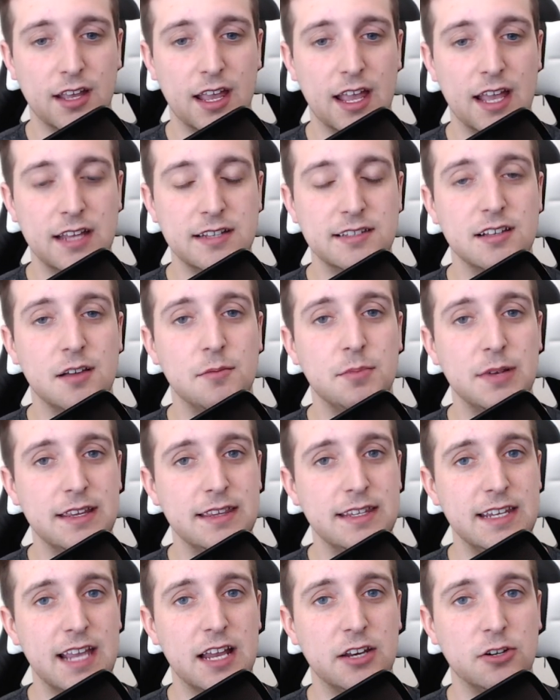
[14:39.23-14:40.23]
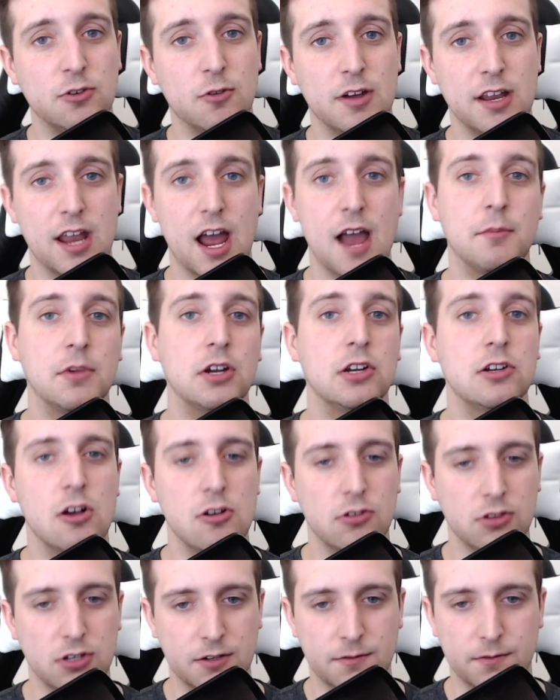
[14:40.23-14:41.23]
ends up in the end going, I'm going to
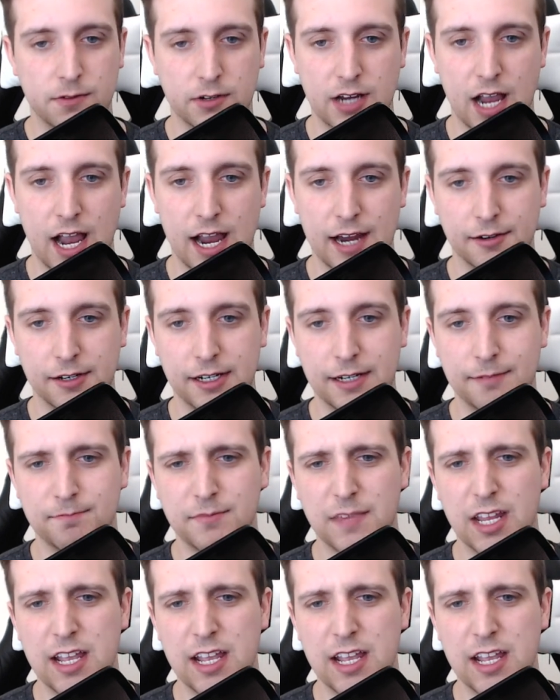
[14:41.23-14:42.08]
go look for Kairi.